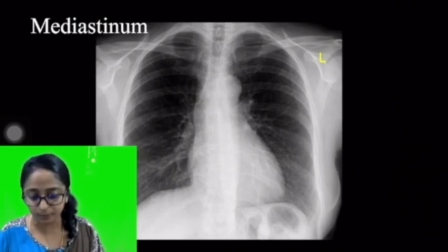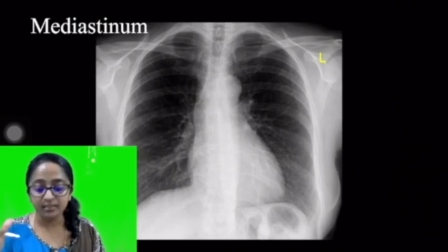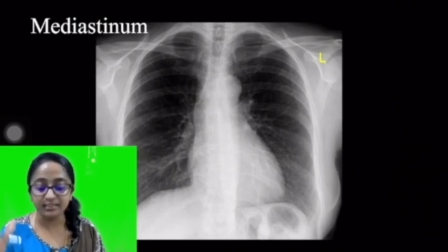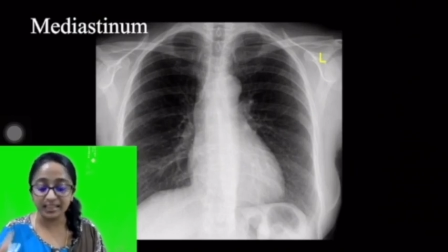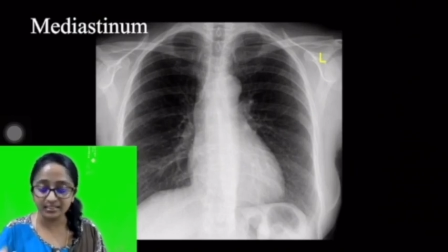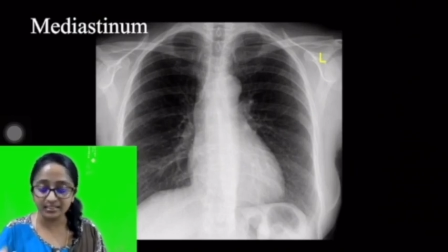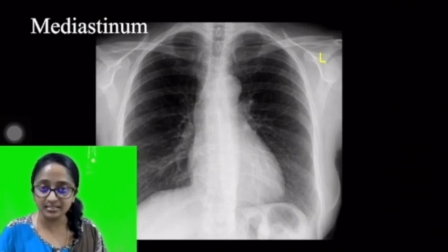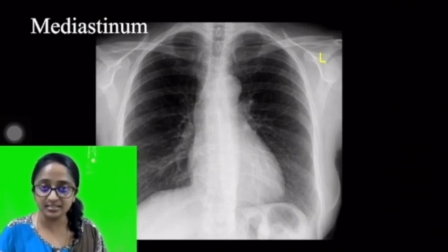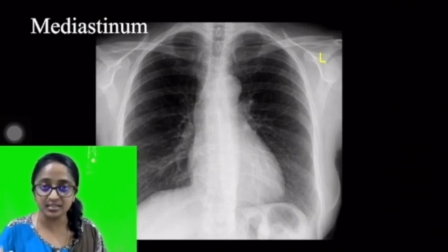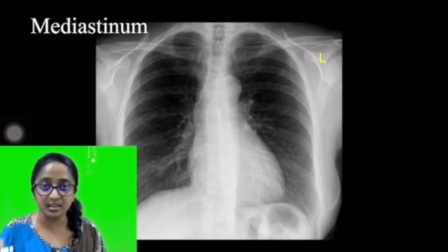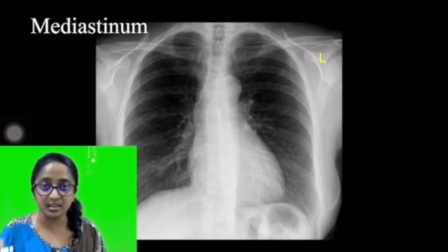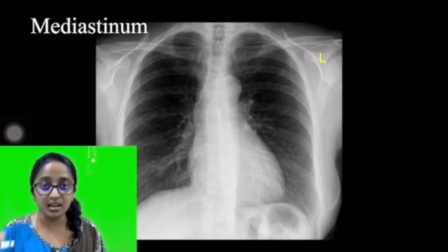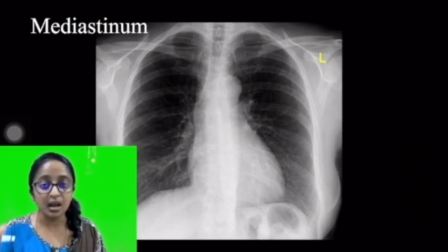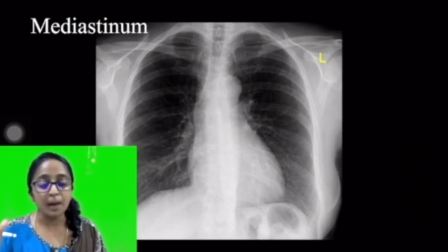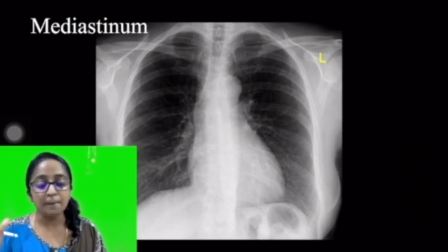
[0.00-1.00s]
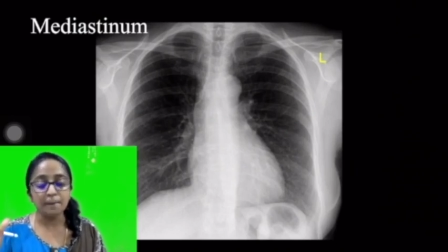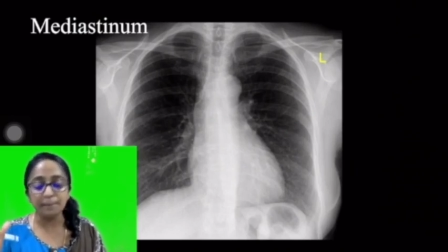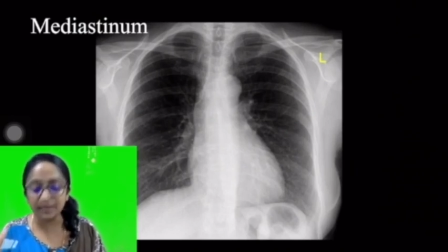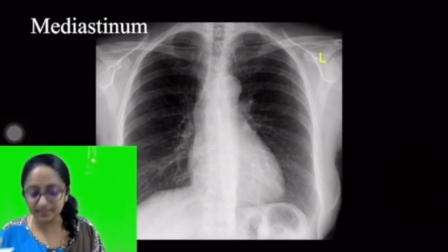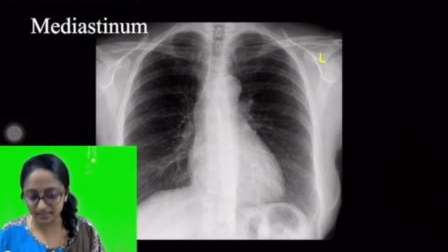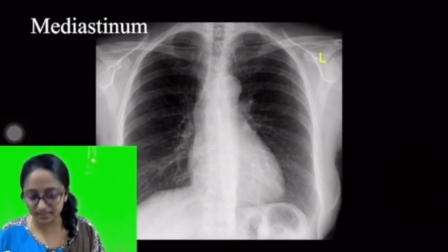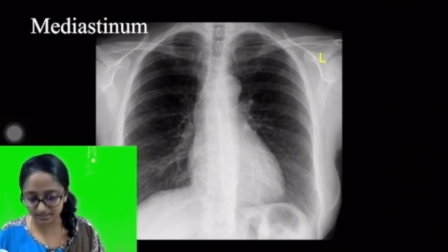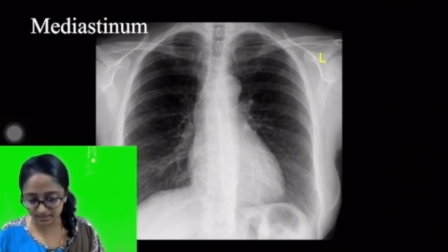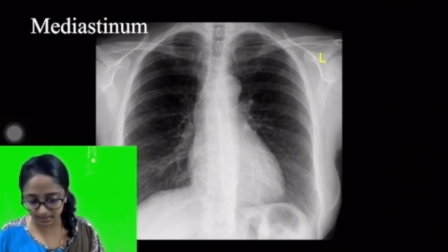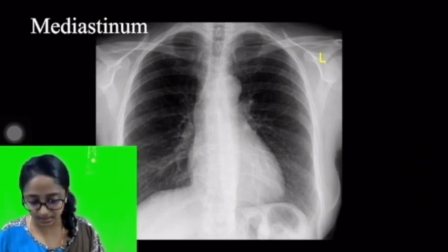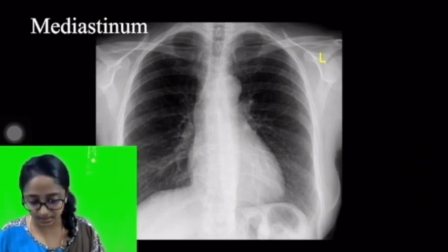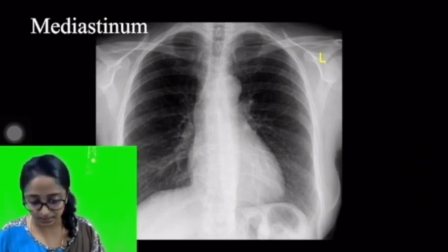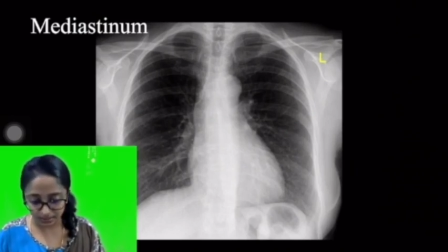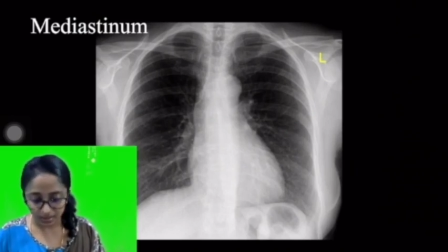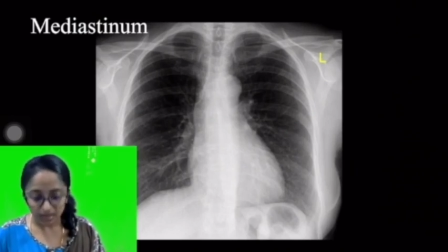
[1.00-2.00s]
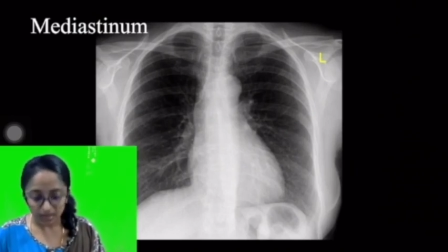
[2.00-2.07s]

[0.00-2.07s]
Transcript: that is the mediastinum.